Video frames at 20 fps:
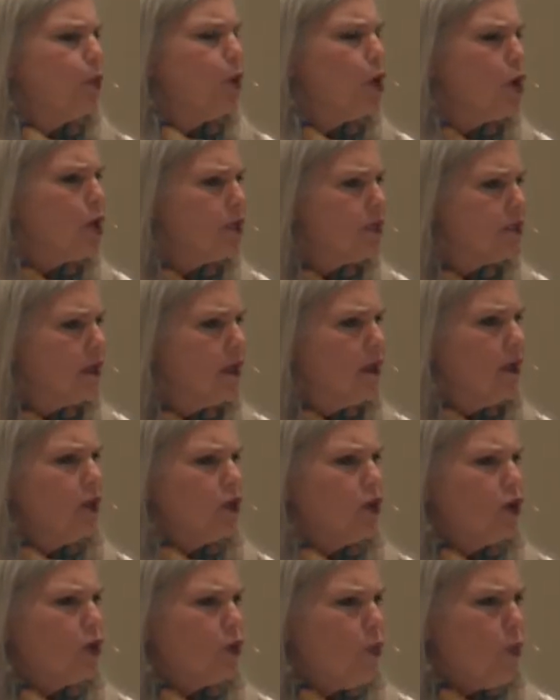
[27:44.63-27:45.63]
"Put
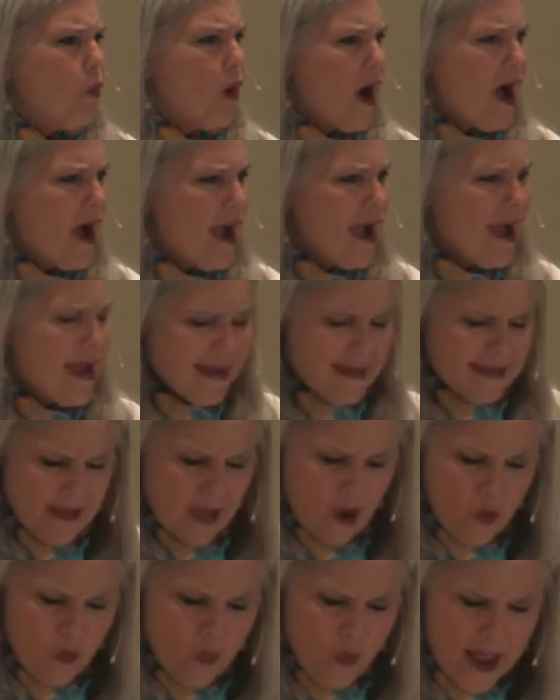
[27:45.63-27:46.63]
your wine
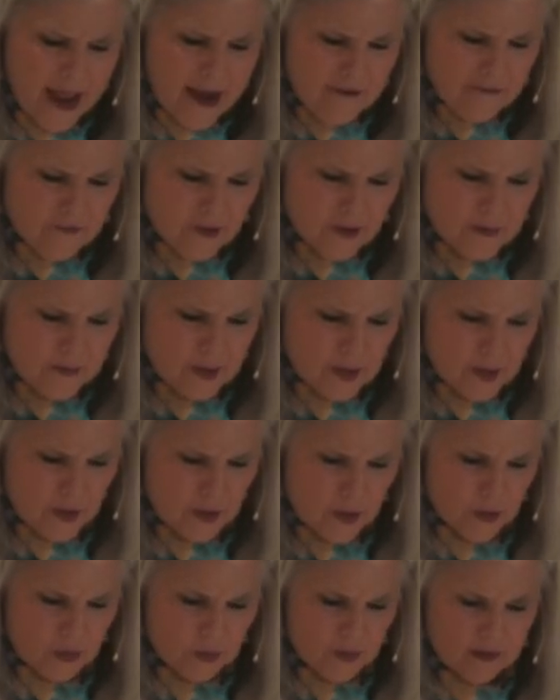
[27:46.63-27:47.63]
away from
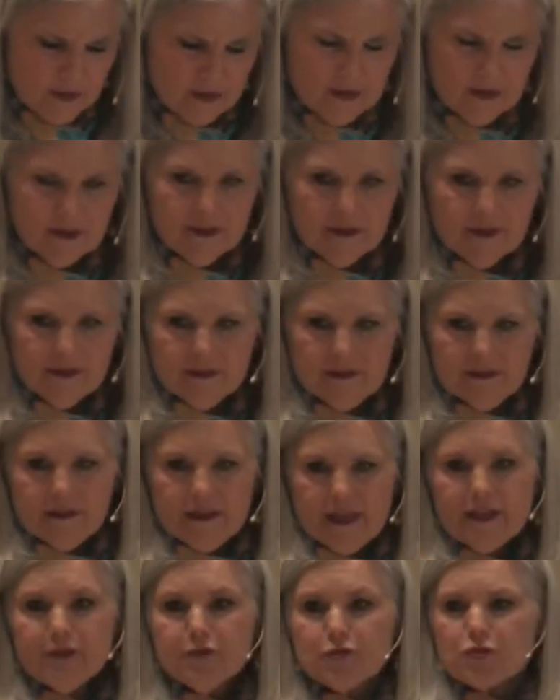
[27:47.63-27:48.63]
you."
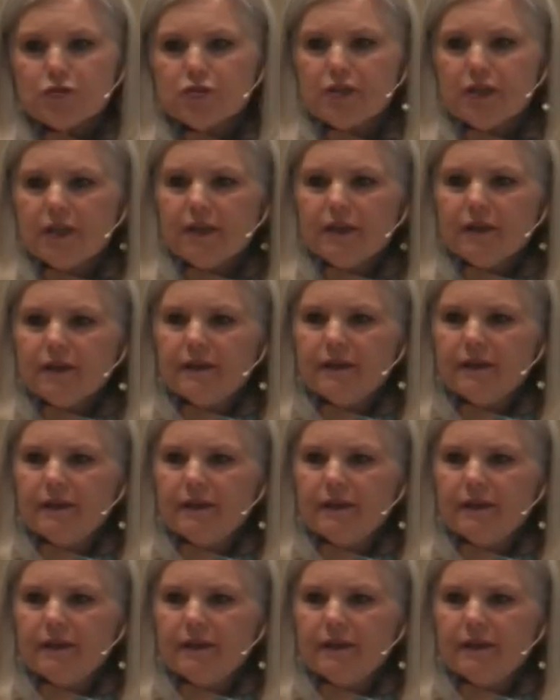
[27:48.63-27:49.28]
Interesting.